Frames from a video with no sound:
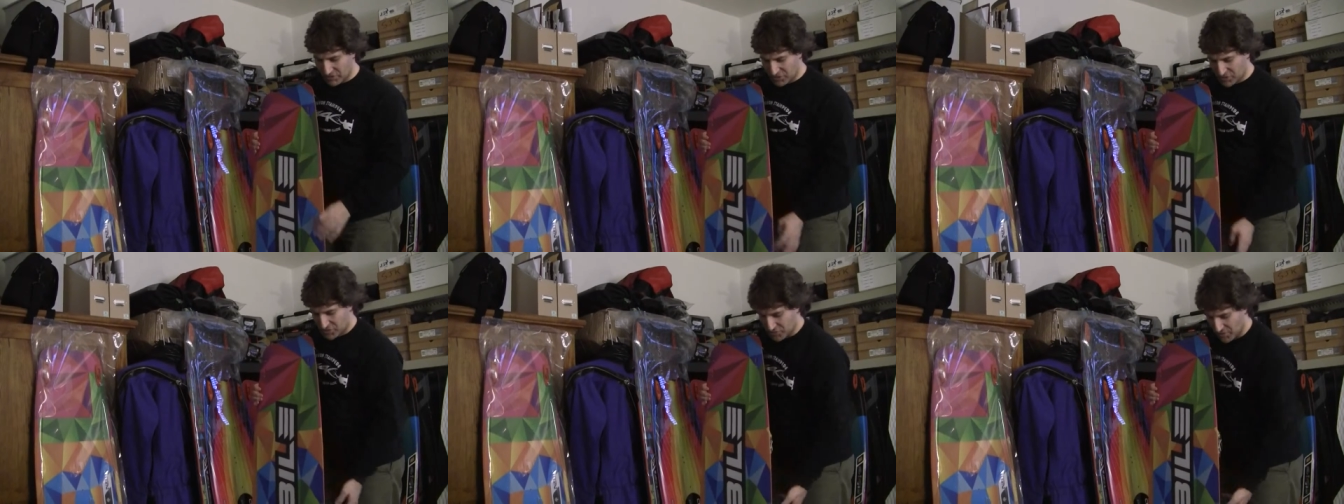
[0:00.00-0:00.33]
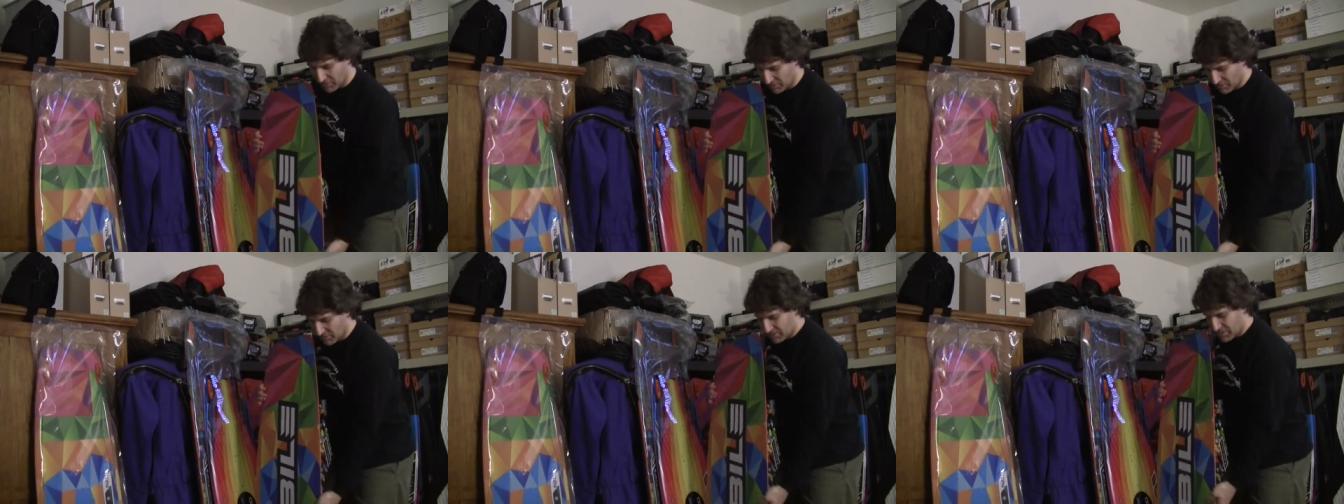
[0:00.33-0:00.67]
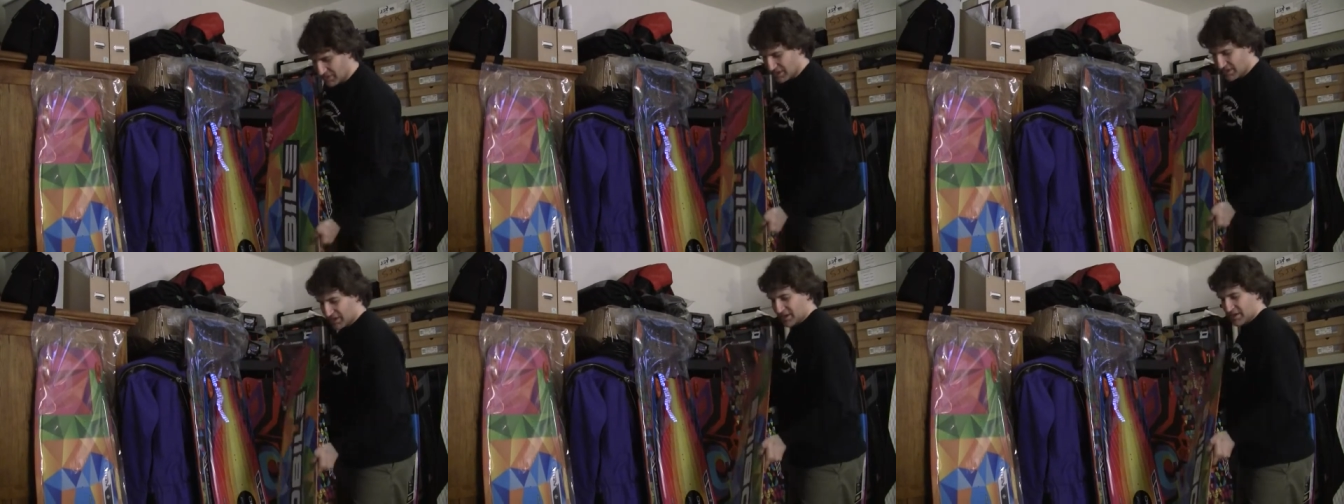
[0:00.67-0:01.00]
much trouble.
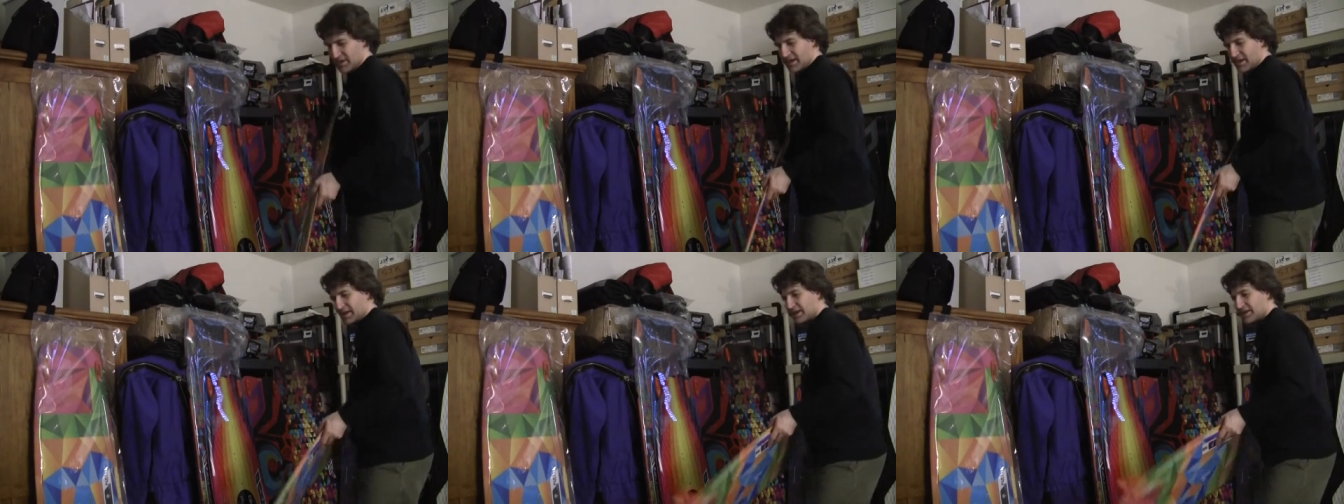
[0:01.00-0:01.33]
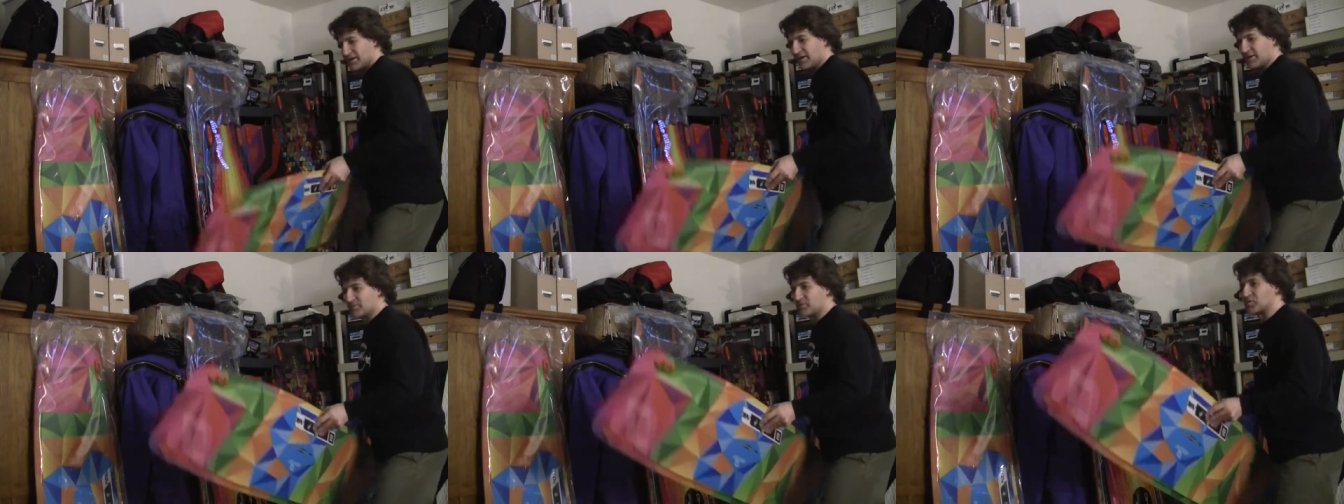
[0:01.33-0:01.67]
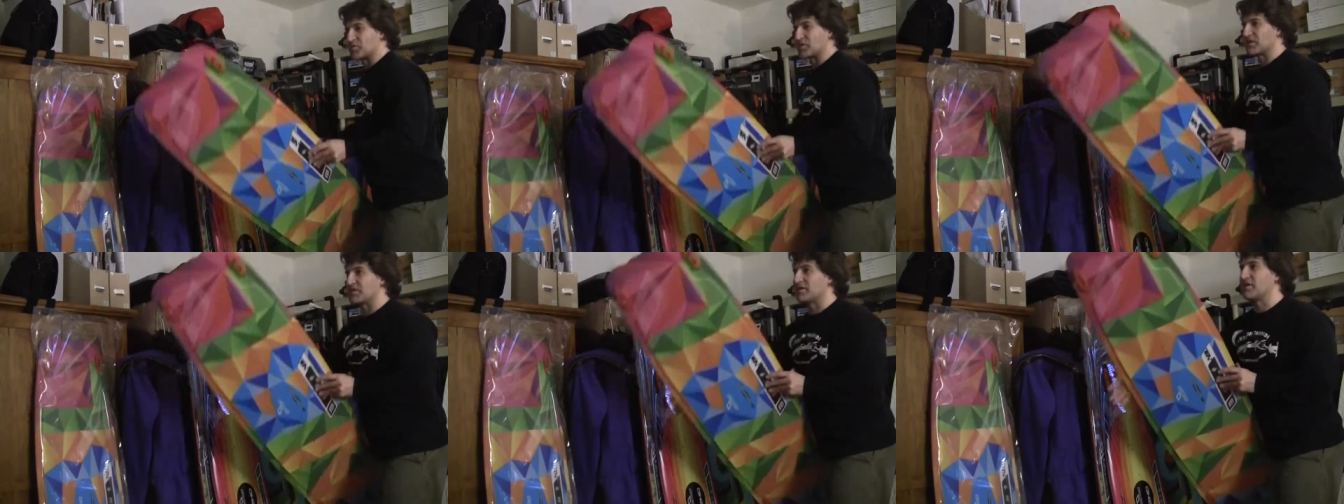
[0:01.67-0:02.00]
And it
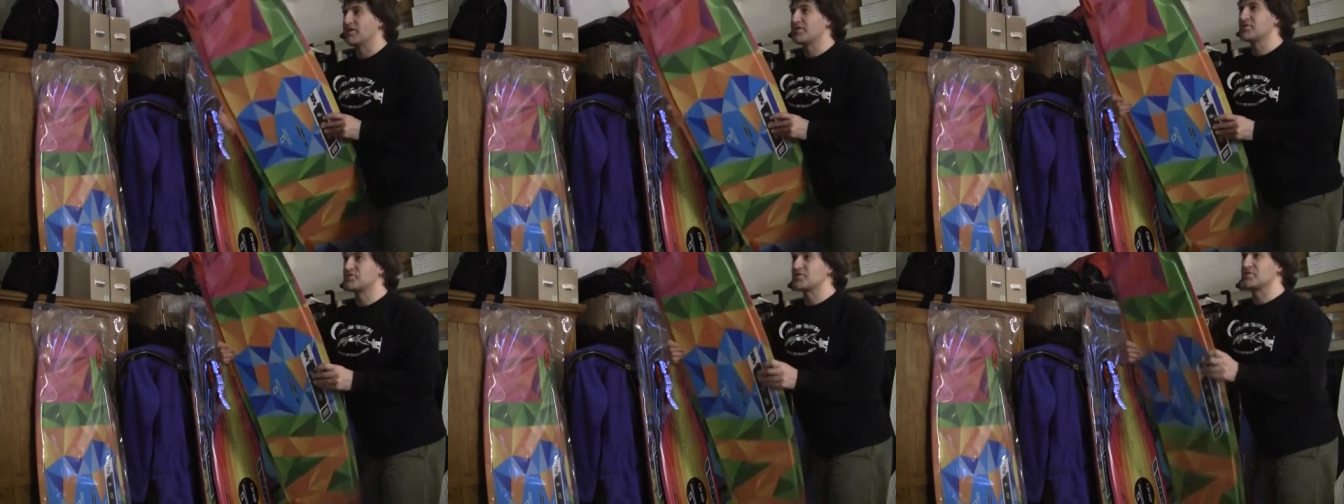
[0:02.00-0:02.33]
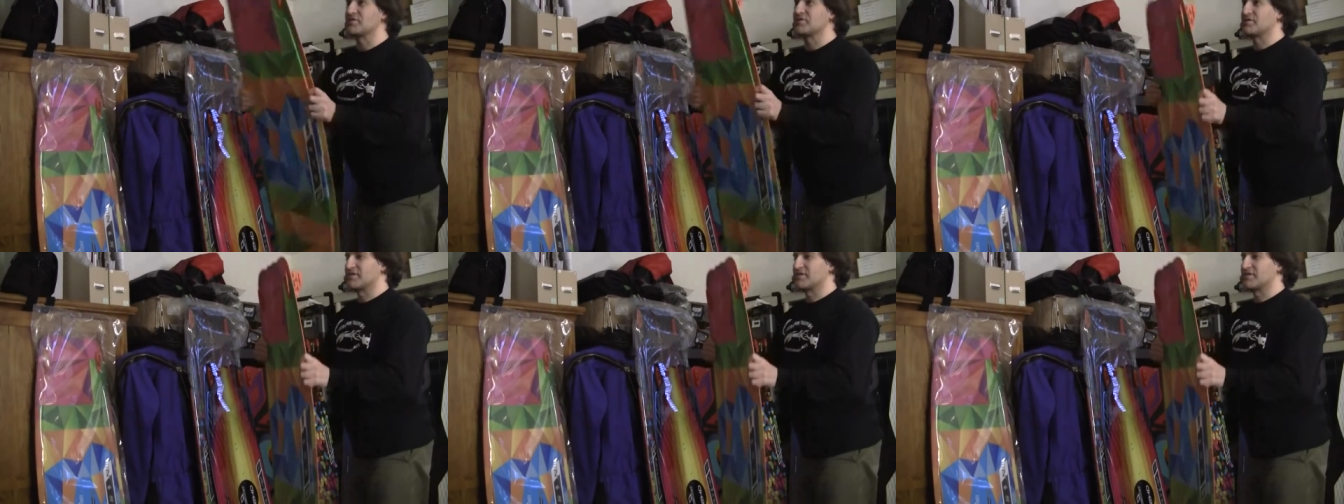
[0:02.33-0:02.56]
comes with larger